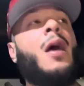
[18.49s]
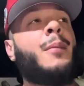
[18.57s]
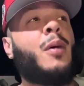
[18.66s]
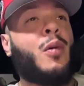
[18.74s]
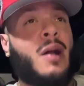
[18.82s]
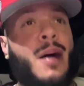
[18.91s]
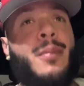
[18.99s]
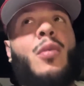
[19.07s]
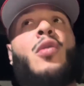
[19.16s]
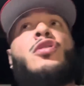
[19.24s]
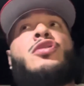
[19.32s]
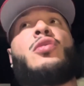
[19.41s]
But what I'm
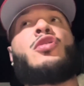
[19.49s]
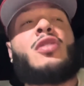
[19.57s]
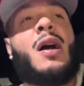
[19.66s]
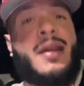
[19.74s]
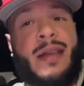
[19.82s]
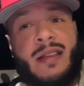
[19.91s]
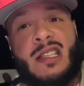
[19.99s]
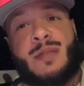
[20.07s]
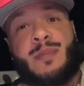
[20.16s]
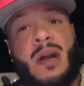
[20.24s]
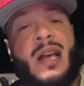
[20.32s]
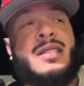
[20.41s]
more so trying to
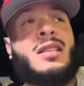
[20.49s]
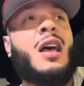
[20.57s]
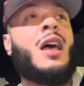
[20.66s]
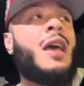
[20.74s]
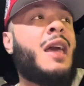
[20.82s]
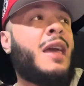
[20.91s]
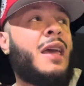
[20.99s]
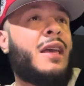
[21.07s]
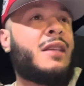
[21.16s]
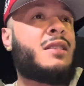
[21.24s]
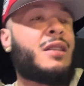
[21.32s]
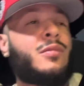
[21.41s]
express
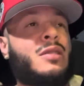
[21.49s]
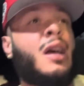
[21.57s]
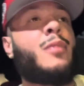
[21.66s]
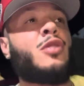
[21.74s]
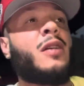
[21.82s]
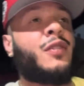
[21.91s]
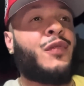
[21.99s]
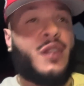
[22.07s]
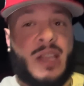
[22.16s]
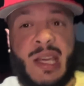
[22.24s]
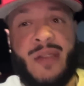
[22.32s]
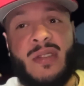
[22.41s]
is sometimes you have to
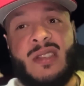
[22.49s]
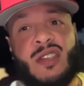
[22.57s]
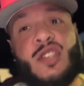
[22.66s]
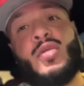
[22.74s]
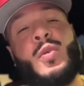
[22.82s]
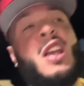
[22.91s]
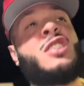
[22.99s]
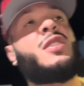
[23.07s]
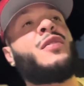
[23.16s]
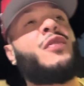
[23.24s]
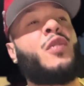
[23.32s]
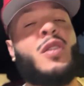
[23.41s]
forgive a situation
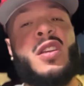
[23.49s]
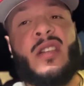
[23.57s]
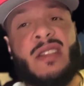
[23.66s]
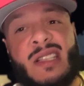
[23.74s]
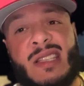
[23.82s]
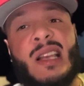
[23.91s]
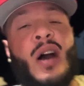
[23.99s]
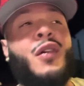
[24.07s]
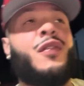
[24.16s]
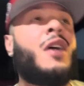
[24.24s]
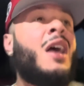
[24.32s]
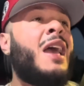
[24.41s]
for yourself.